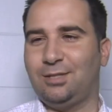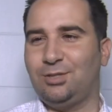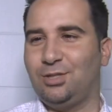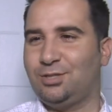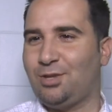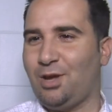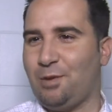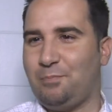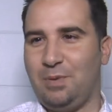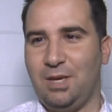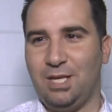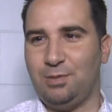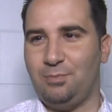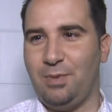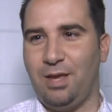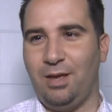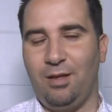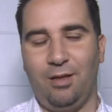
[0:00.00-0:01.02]
I just got
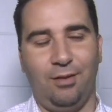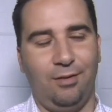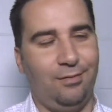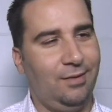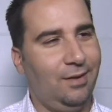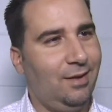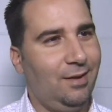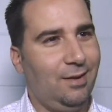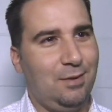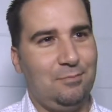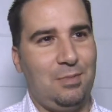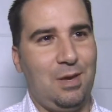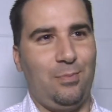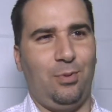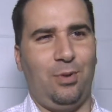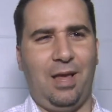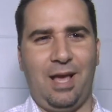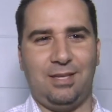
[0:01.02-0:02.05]
piecemeal
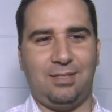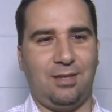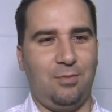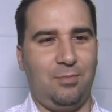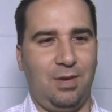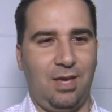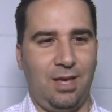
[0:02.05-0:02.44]
people asking me